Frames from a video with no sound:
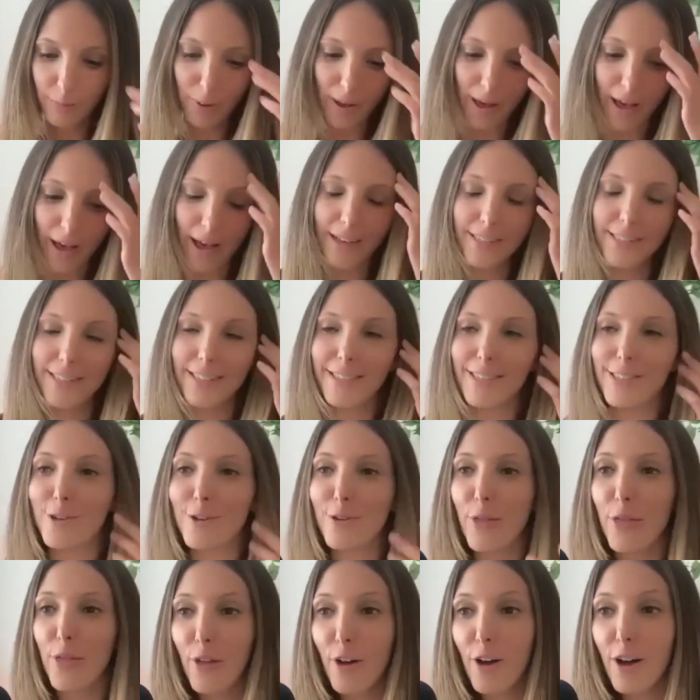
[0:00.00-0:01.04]
passes your
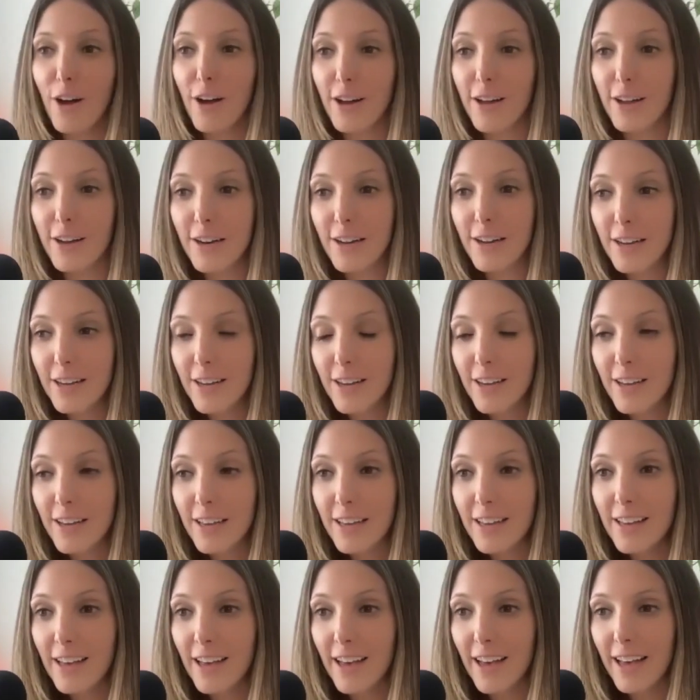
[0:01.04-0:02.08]
thought
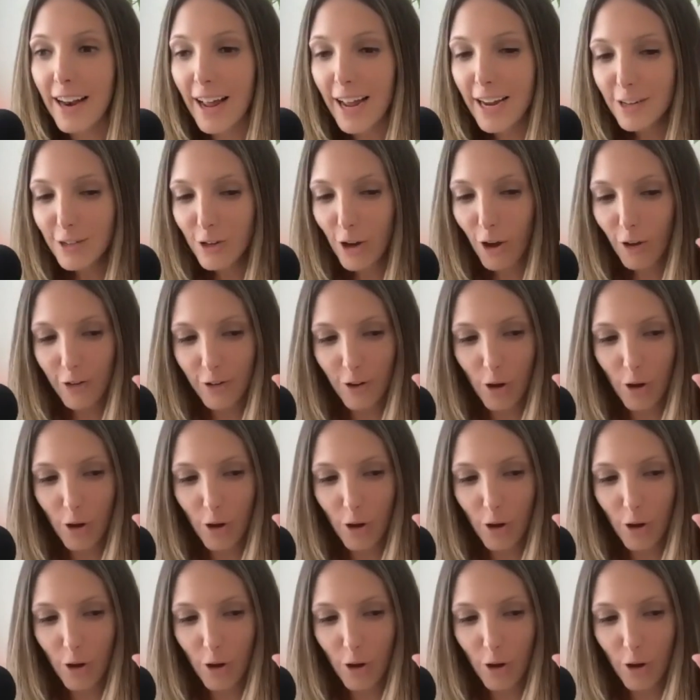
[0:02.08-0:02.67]
and I call it